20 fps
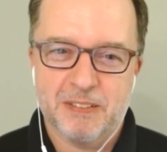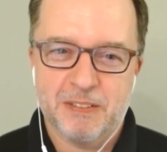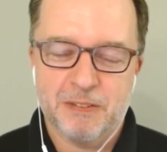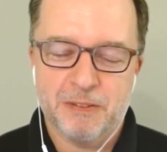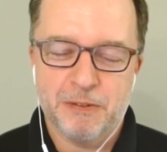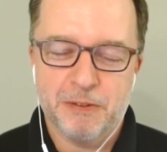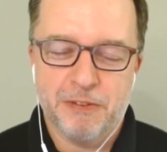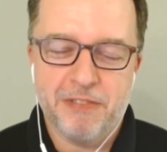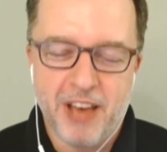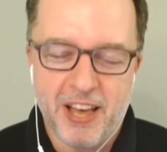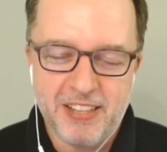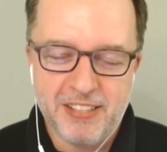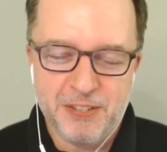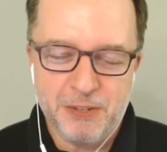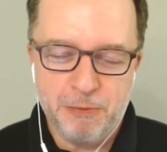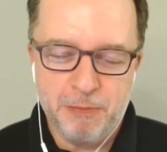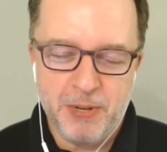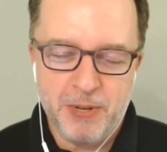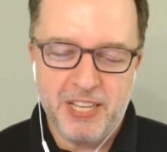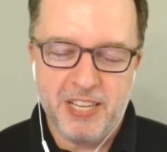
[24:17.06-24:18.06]
We've had
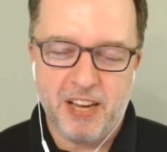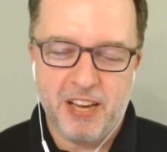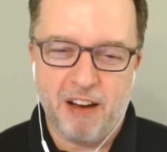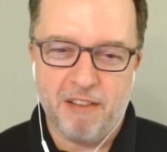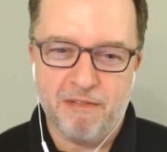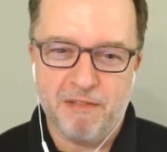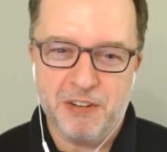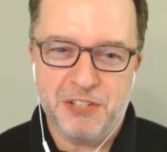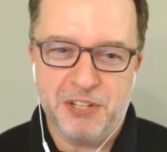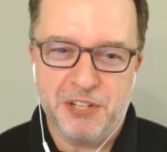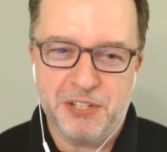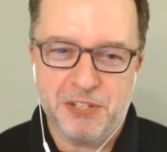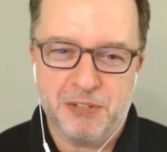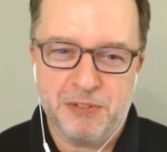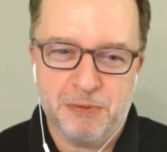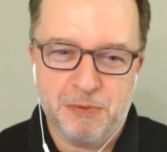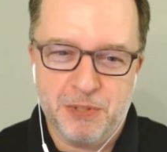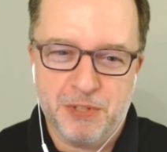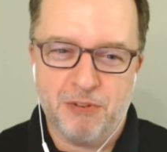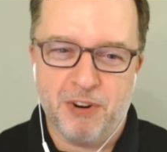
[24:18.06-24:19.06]
so many
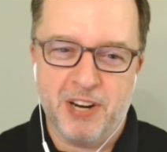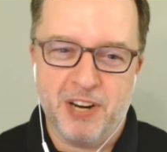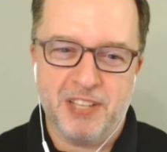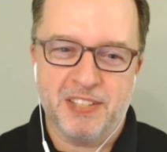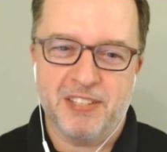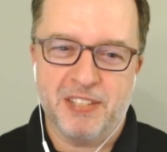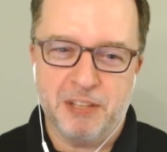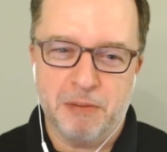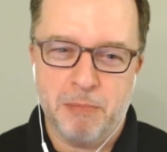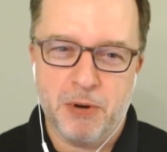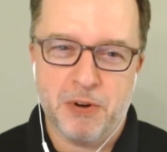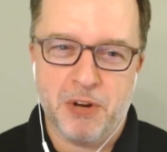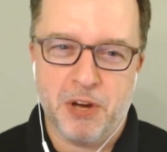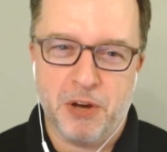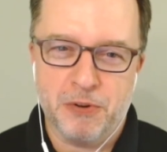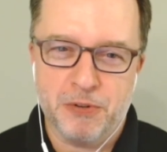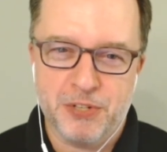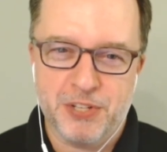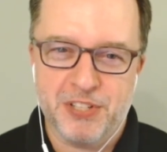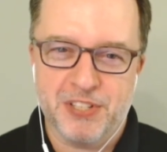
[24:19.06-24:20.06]
conversations with great CMO
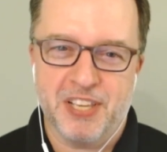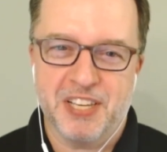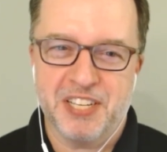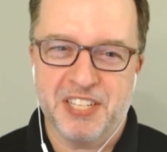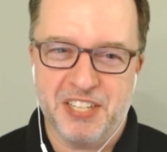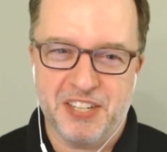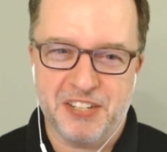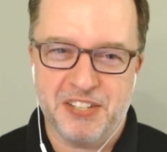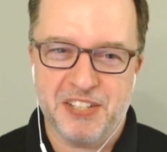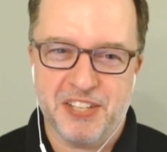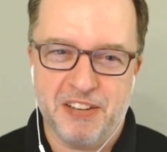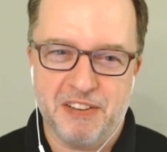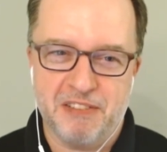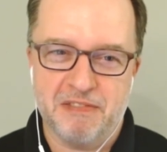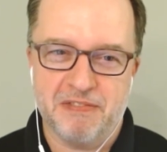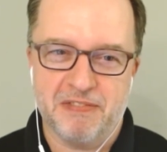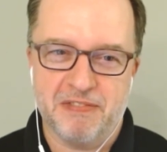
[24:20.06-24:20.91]
coaches like yourself.